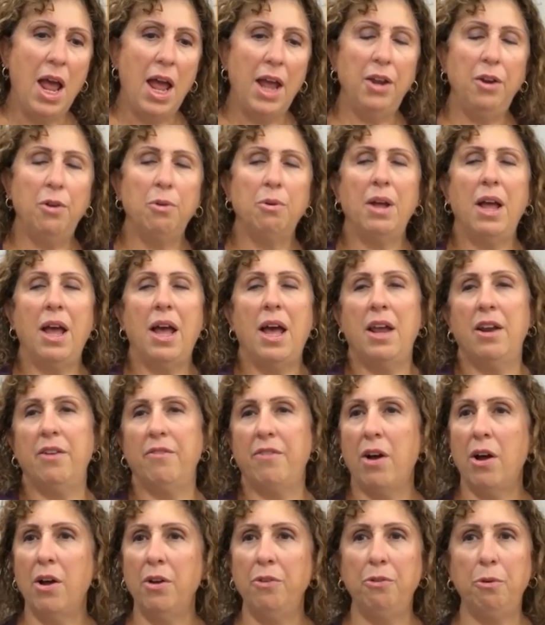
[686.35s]
You know, out
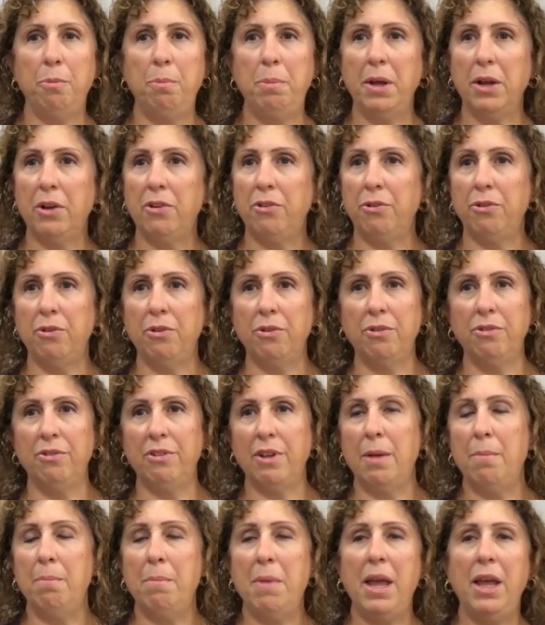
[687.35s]
of 100
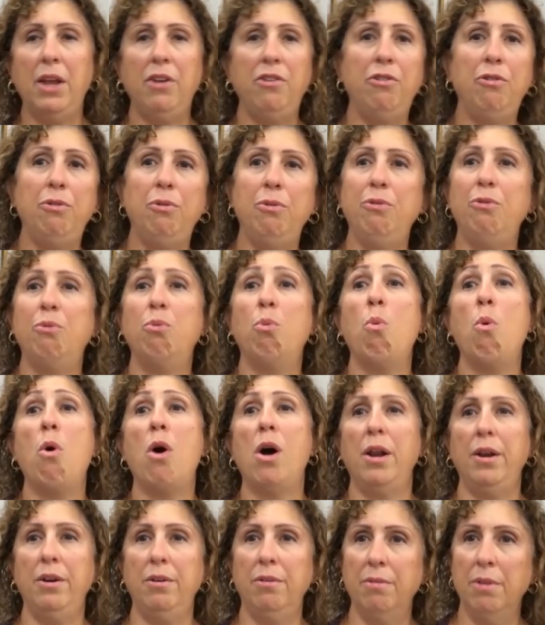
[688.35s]
pictures, I may choose
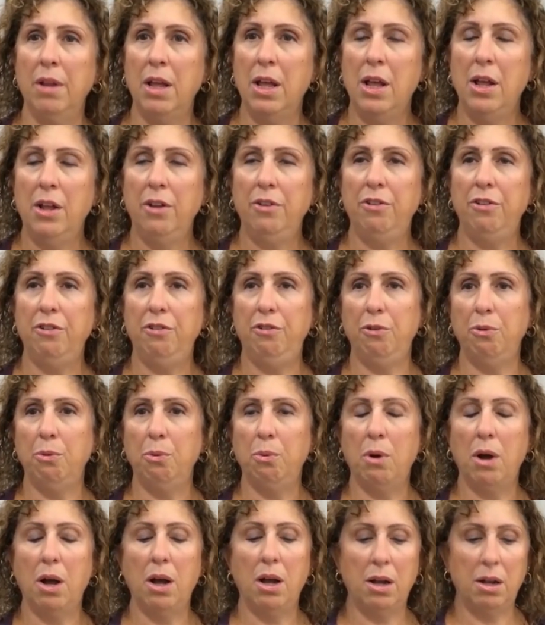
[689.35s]
one to
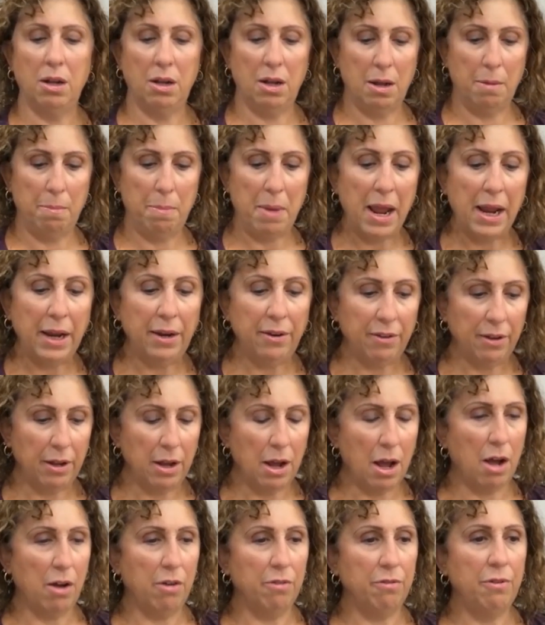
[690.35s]
do a
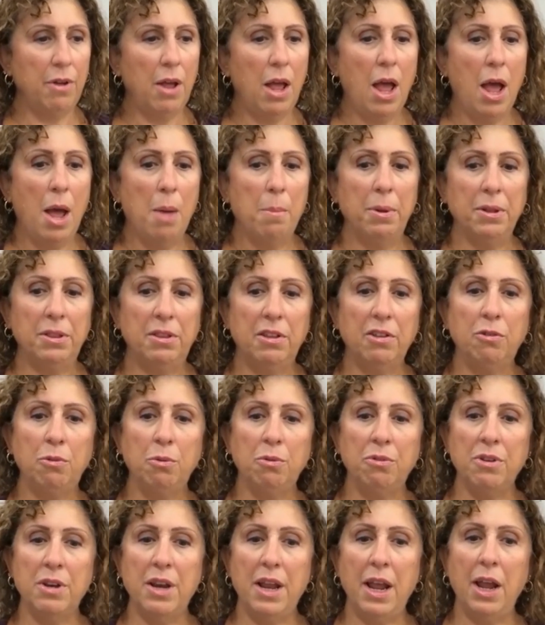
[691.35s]
painting of. But this
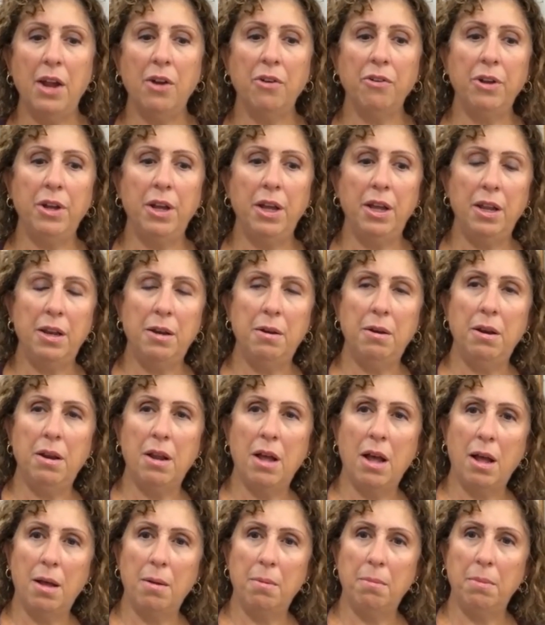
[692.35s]
was an area in
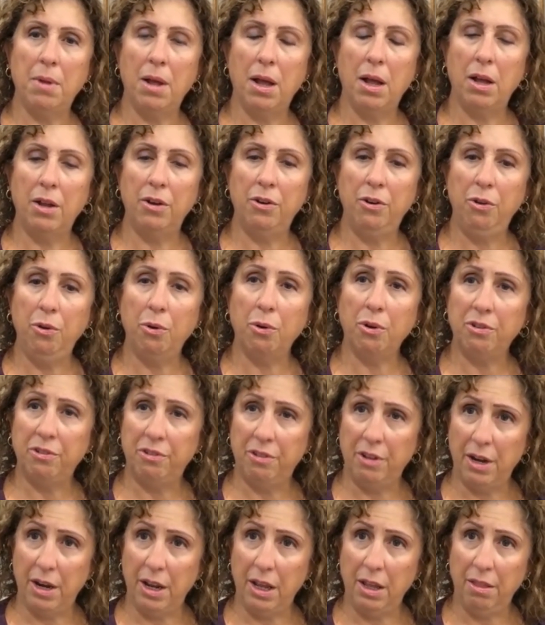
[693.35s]
New York
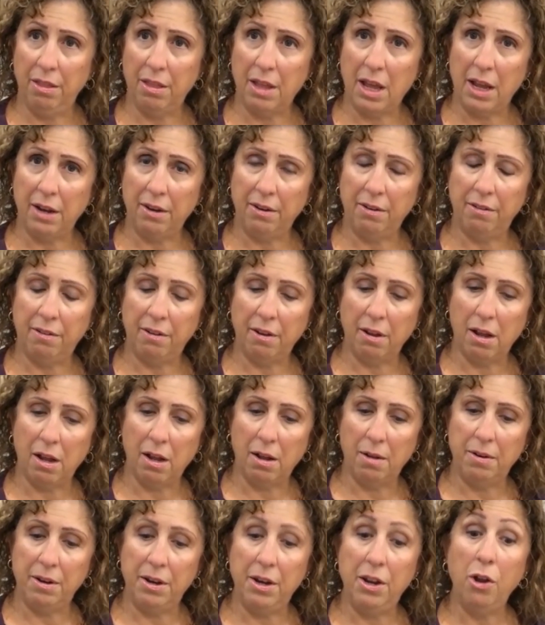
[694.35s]
City
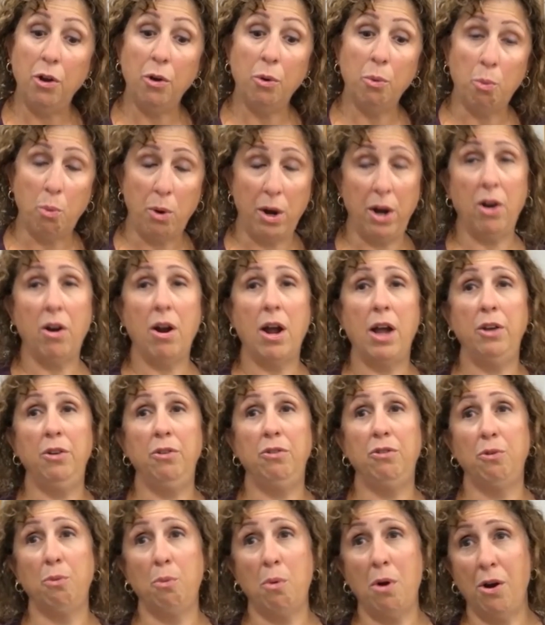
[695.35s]
that near where I
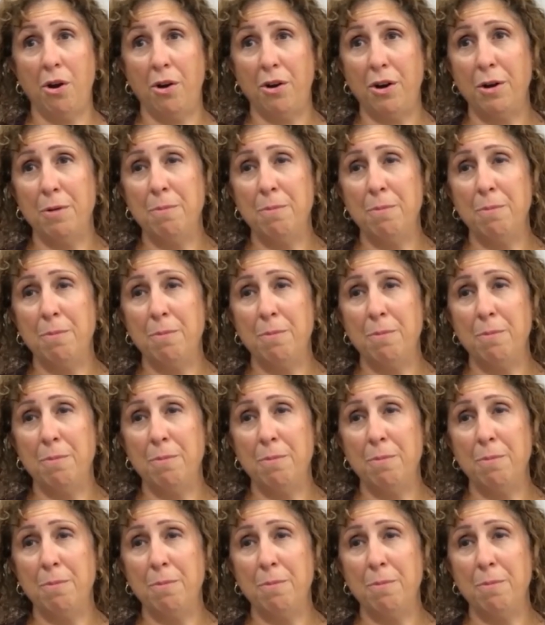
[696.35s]
used to work.